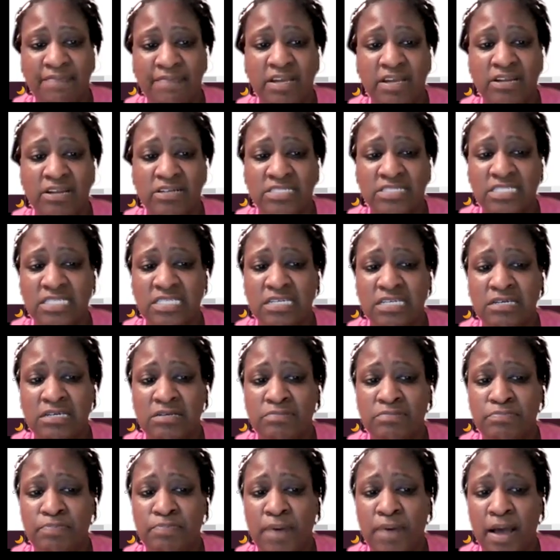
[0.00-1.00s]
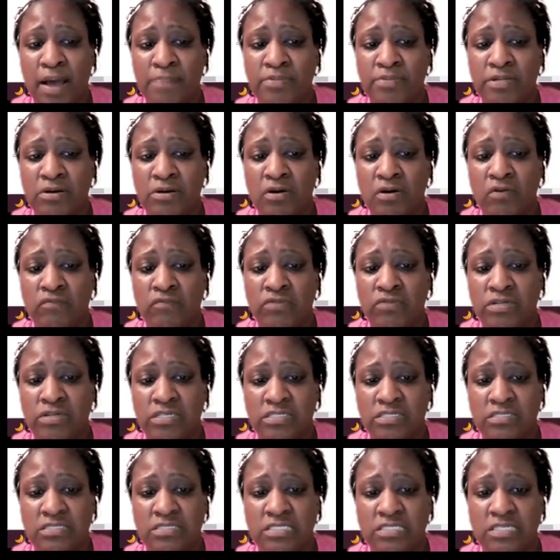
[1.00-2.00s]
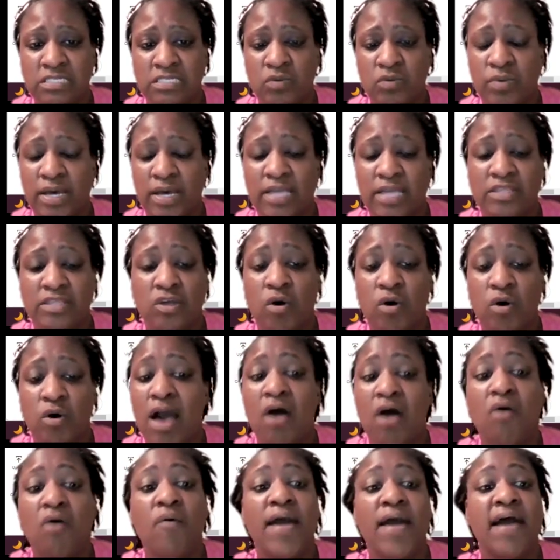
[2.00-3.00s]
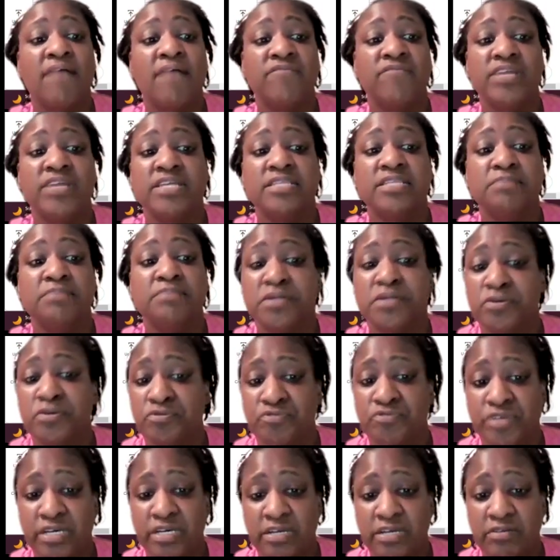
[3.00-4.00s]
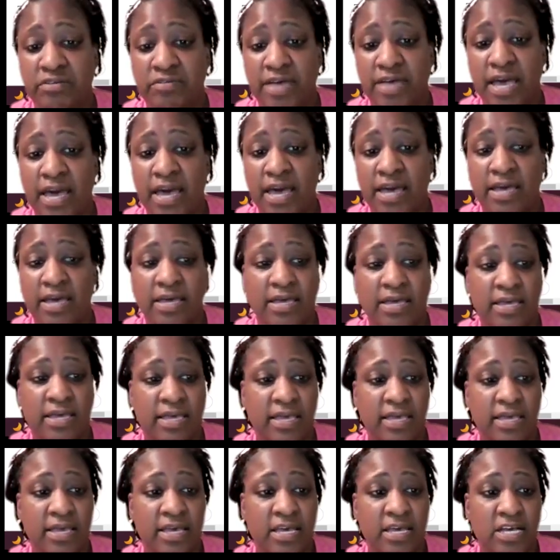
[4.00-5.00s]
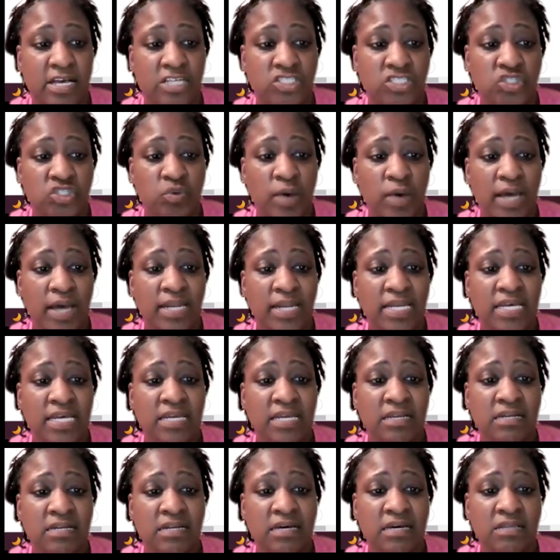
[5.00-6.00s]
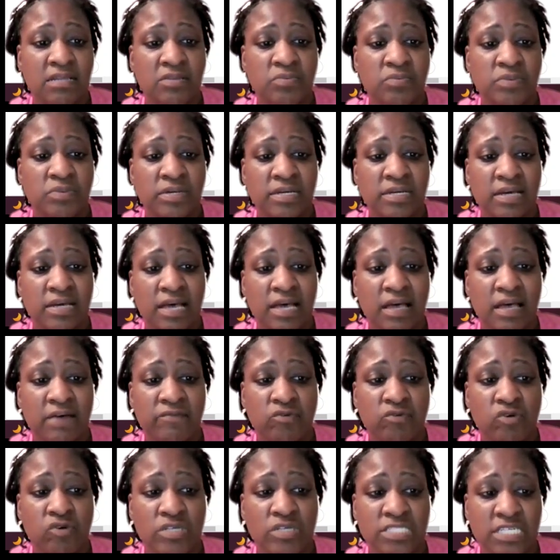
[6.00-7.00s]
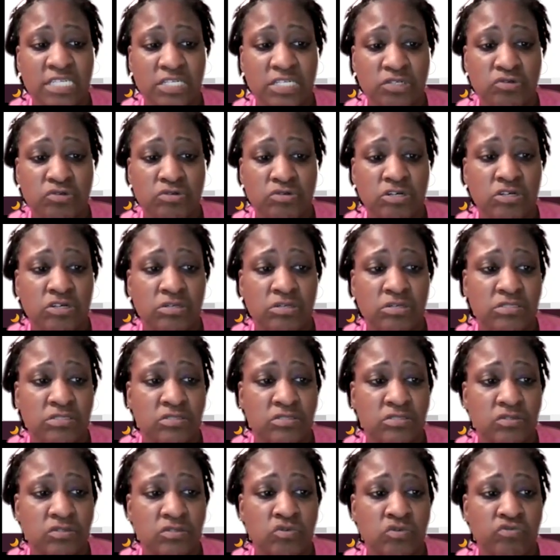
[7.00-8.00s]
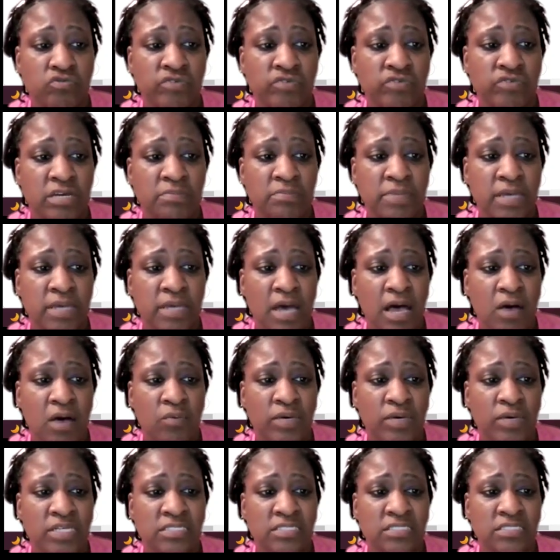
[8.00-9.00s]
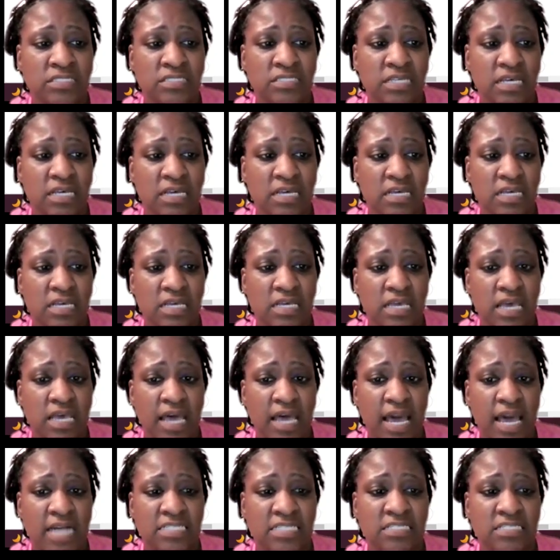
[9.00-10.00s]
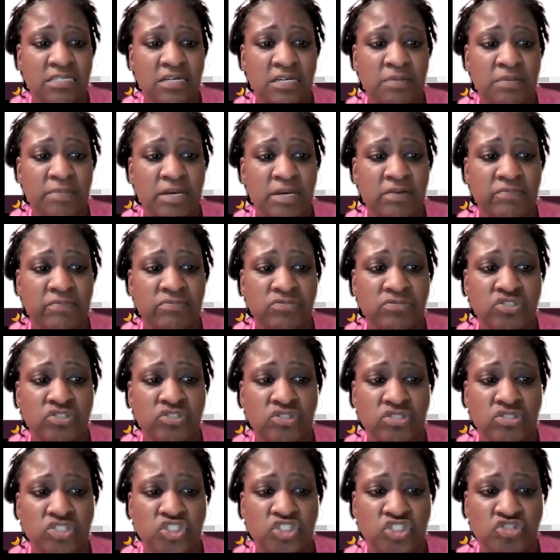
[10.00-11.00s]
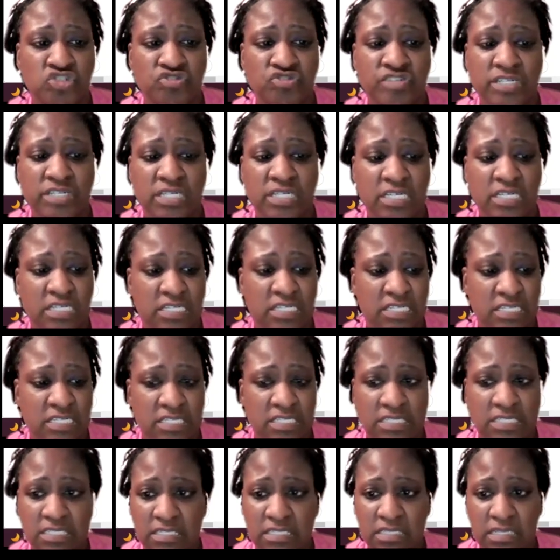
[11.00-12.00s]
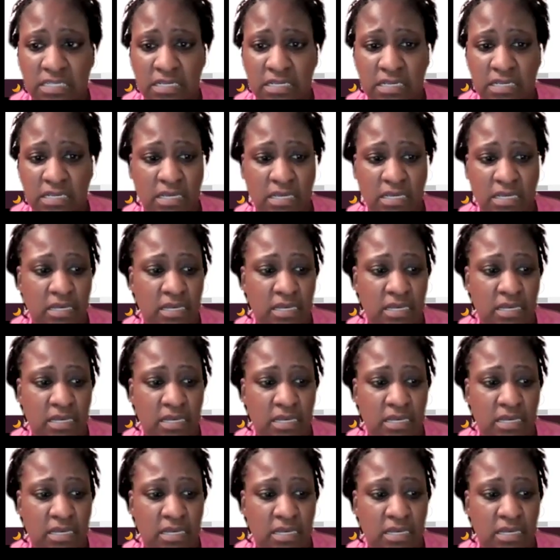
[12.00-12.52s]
I think they're still popular over the Silhouette, though I don't have nothing but a Cricut, okay? Do I need another one? Of course I do. Do Cricut be always acting up? Sure it does.